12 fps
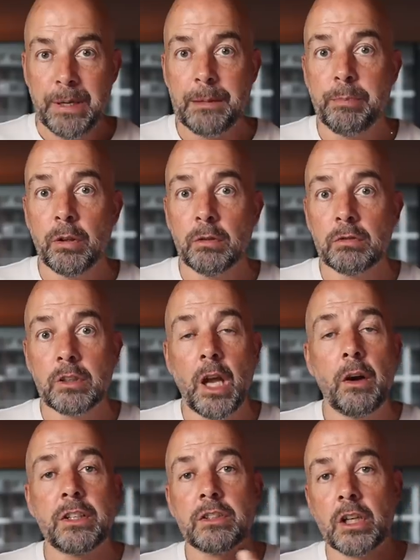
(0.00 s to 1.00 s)
people
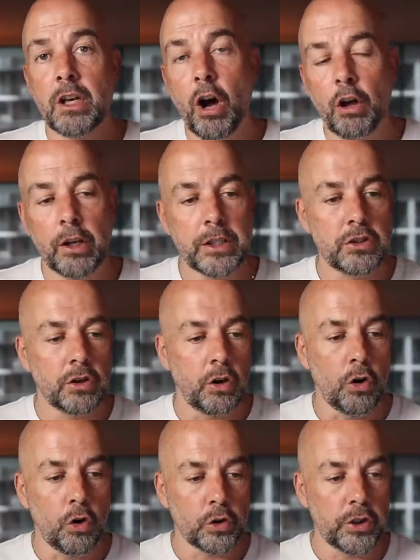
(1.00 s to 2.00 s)
going to college
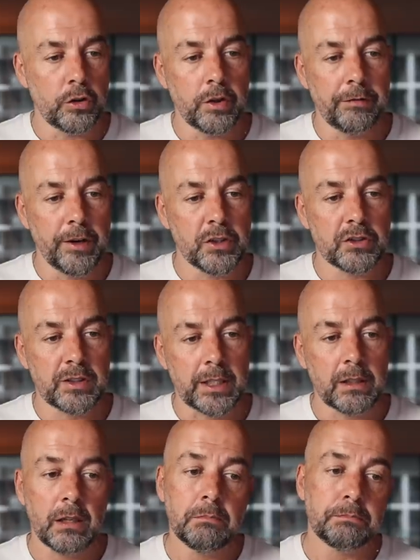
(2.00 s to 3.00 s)
or
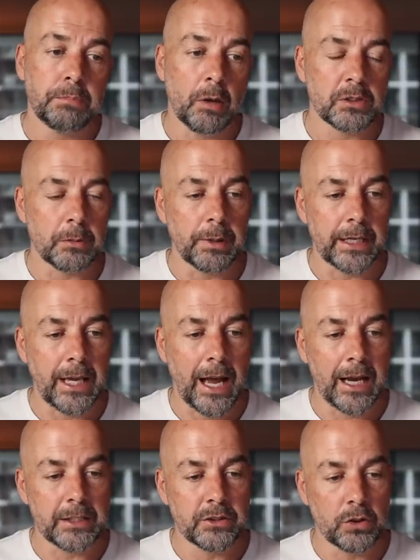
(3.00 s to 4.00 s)
university and possibly
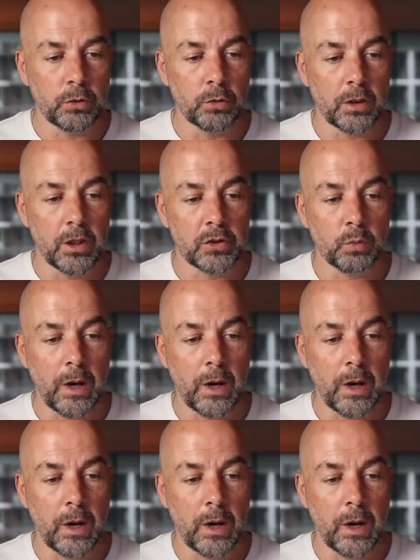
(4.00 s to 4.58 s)
high school as